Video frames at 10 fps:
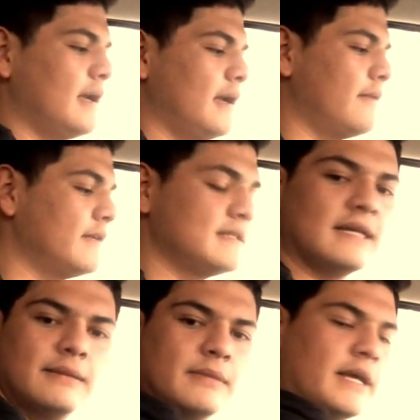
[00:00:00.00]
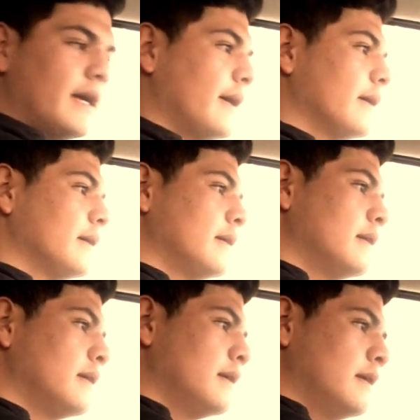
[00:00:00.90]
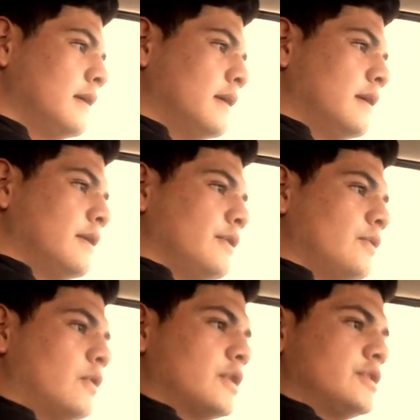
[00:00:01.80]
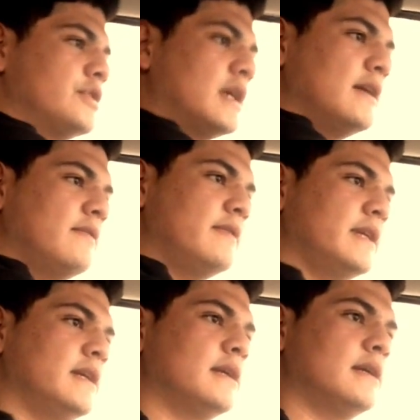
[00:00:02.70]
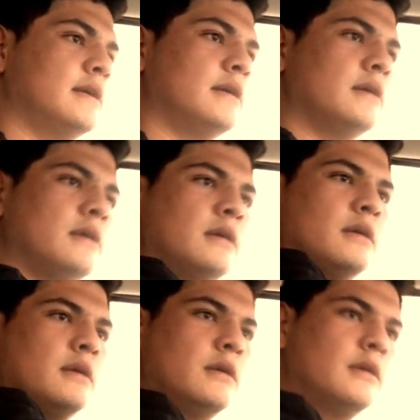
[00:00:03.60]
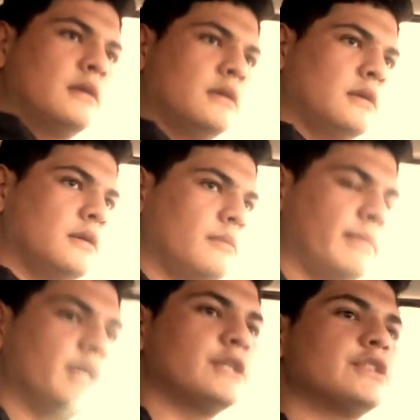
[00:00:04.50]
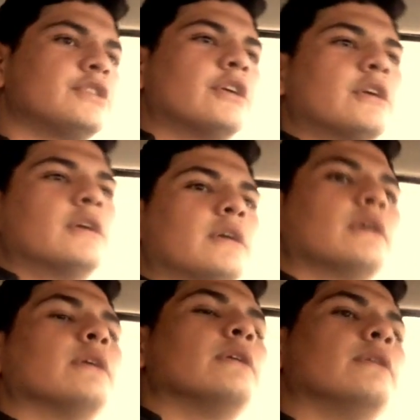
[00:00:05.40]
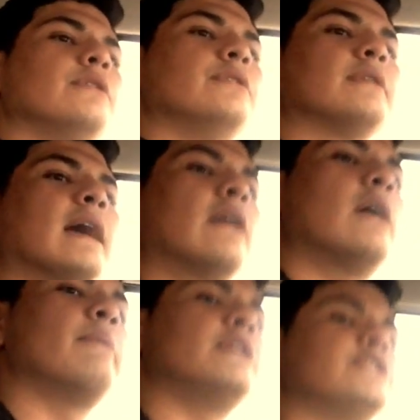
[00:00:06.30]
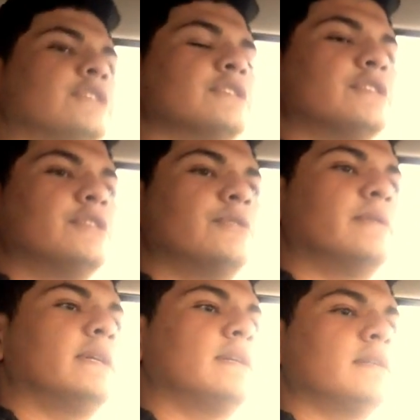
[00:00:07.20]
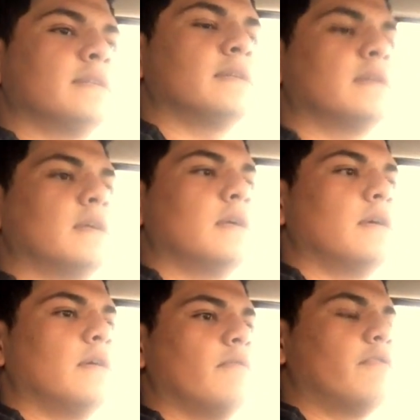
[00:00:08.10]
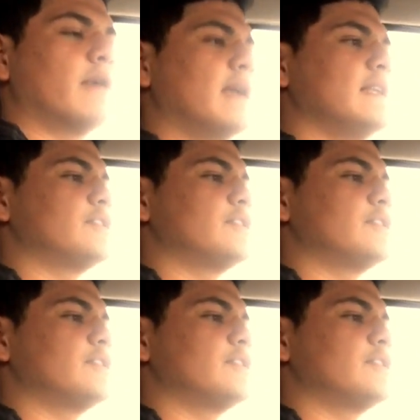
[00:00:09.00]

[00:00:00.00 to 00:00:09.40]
every time that you are driving, make sure you count how many turns you're doing for any